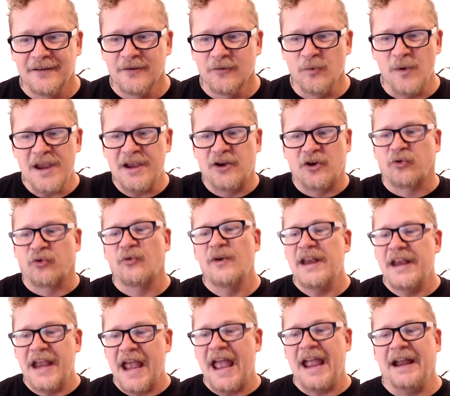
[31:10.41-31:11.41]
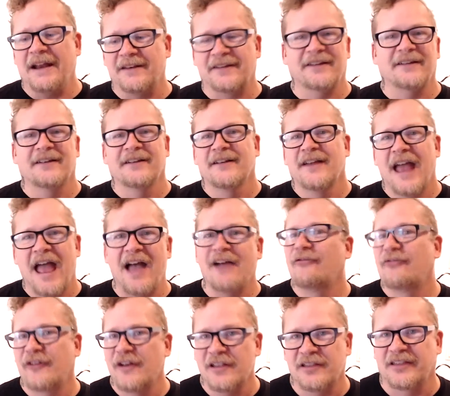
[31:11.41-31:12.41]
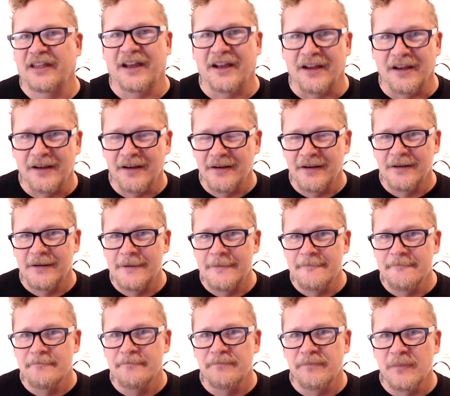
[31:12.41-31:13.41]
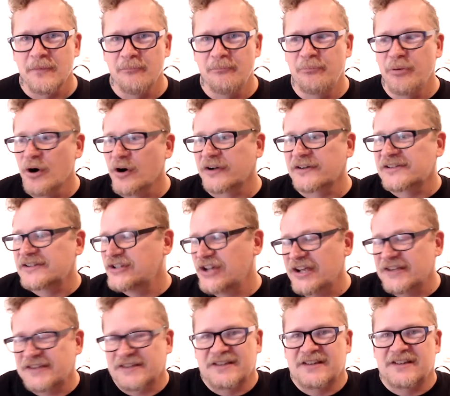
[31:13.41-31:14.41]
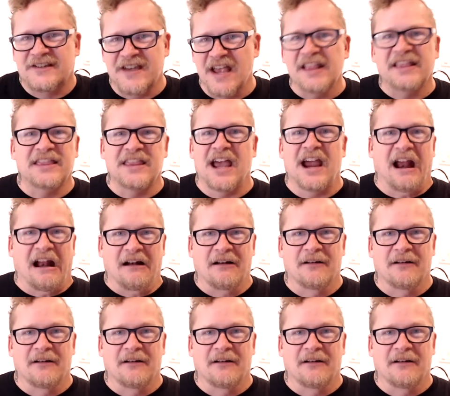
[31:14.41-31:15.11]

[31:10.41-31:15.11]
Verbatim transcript: We create everything. Books just sit there.